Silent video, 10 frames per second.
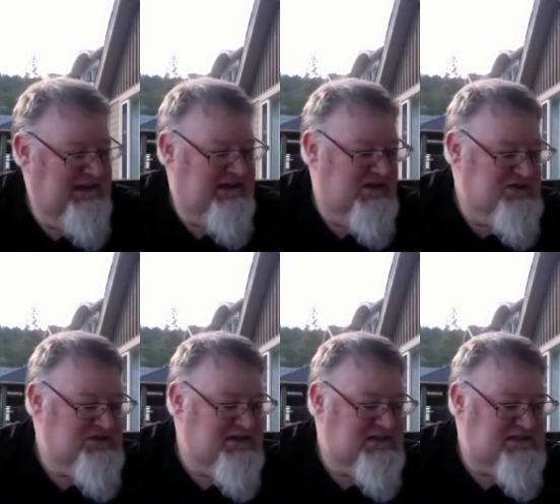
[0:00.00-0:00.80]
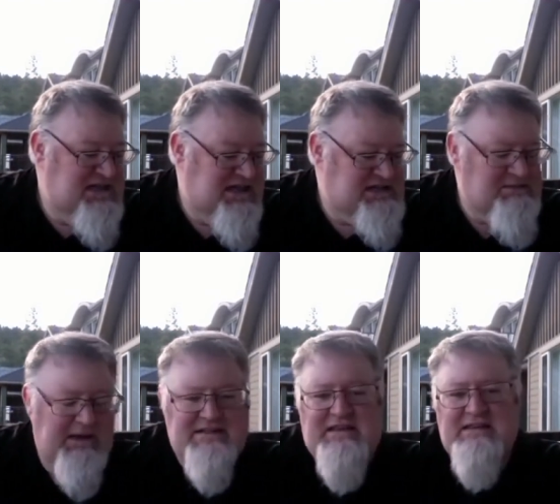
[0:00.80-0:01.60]
using this text,
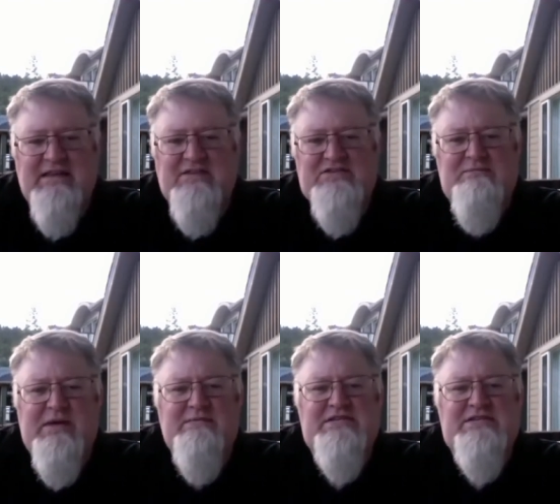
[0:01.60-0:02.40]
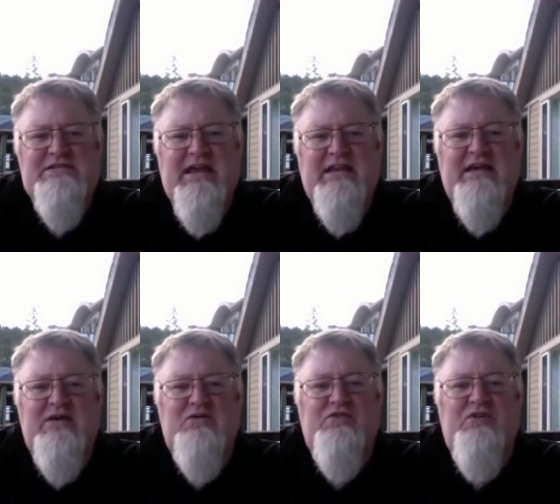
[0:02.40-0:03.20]
because I think there's a big mistake that
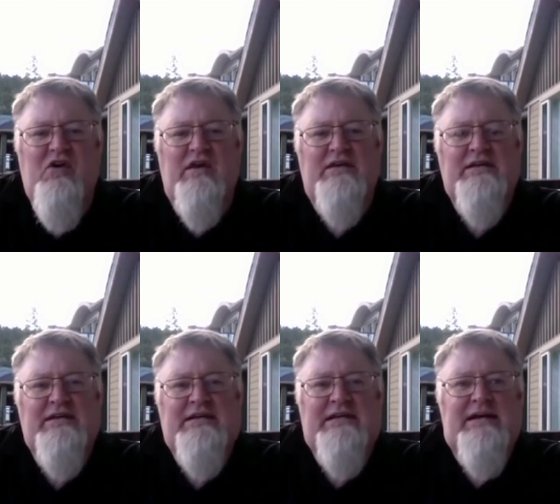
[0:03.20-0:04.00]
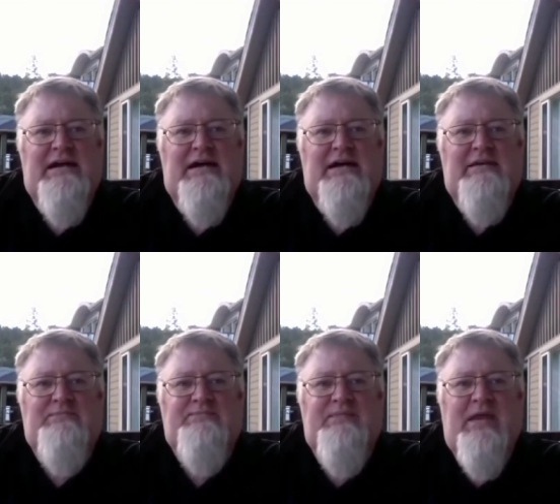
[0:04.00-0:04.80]
goes on
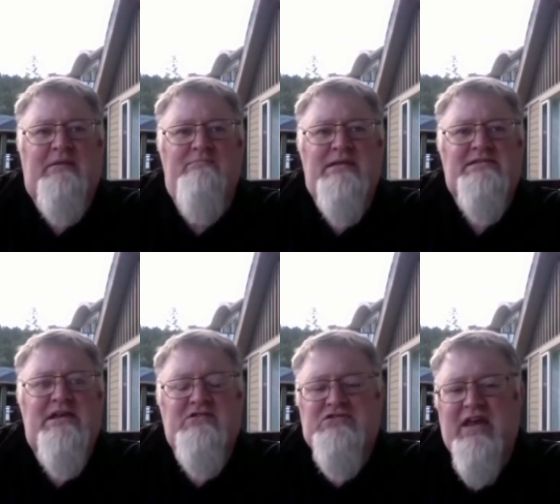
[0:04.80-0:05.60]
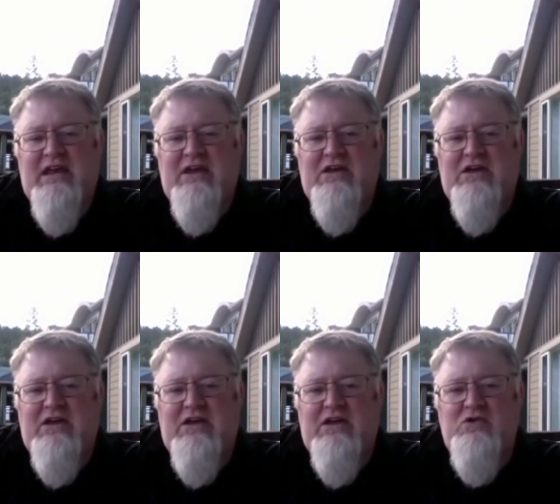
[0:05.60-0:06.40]
um, in misunderstanding who
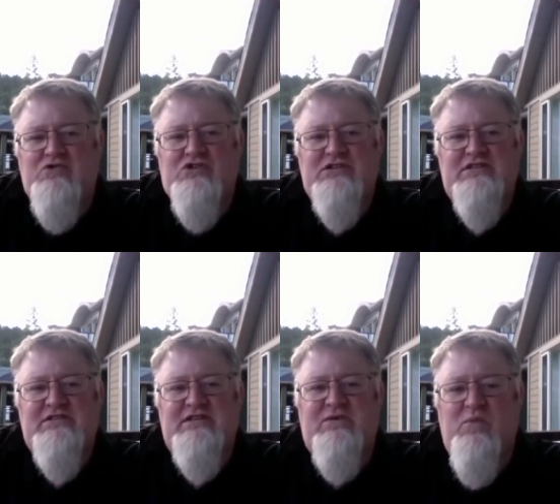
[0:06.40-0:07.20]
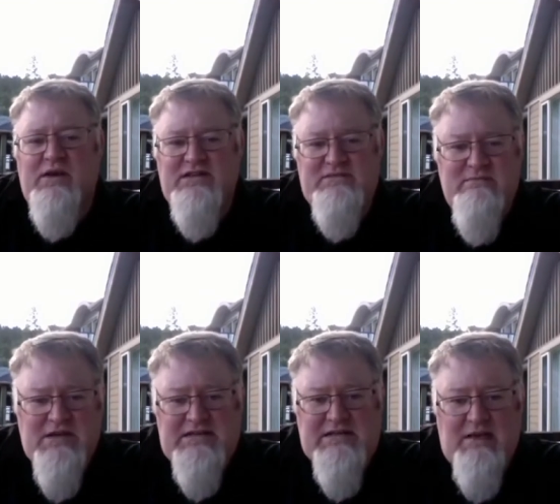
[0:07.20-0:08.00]
Jesus is and what his ministry
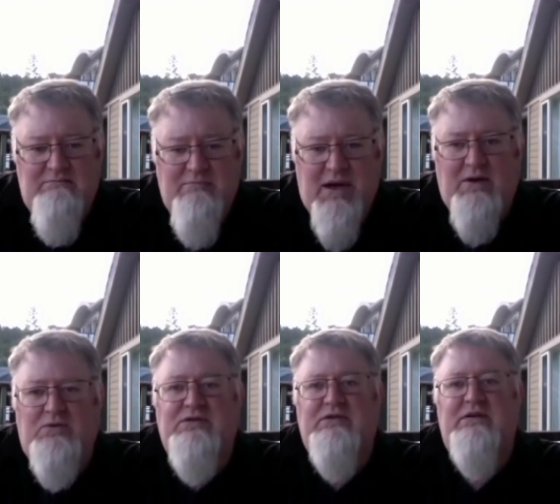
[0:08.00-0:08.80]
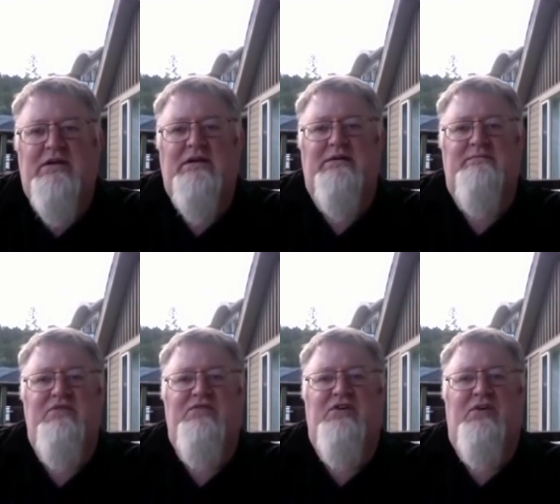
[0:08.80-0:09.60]
is about. Um,
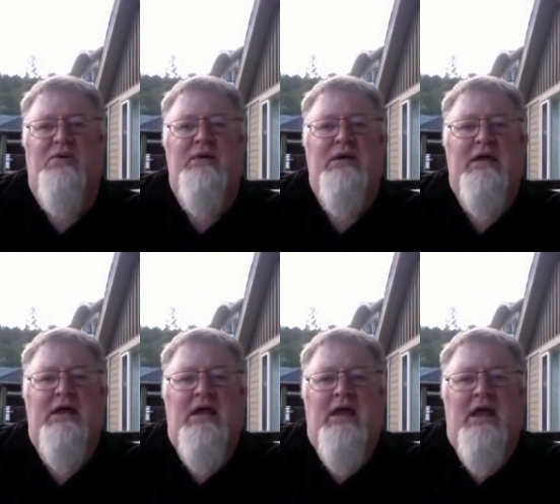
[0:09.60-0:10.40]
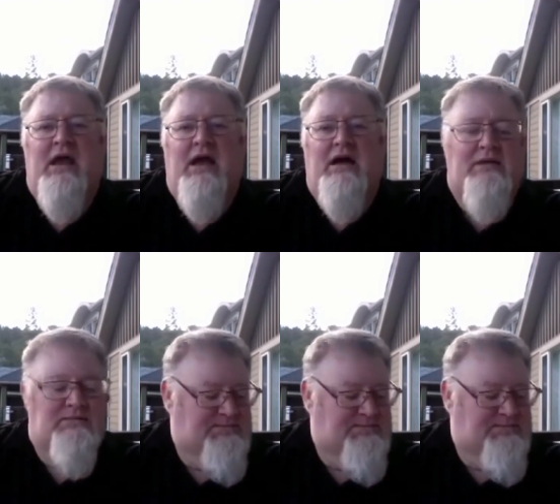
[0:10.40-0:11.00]
so, um,